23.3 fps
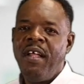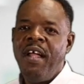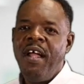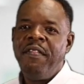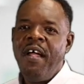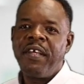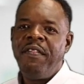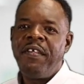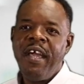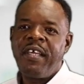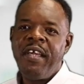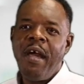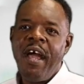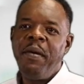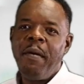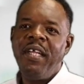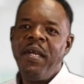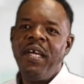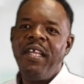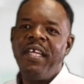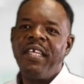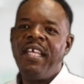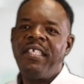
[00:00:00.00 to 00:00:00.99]
The
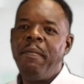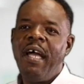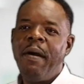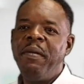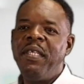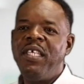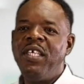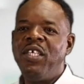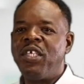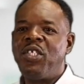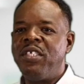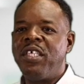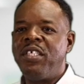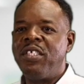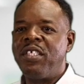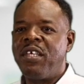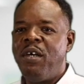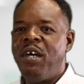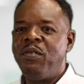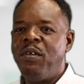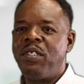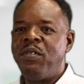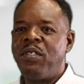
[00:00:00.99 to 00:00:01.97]
Caribbean Examinations
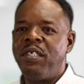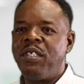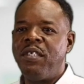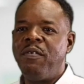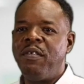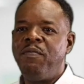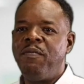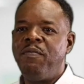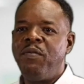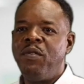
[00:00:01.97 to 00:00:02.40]
Council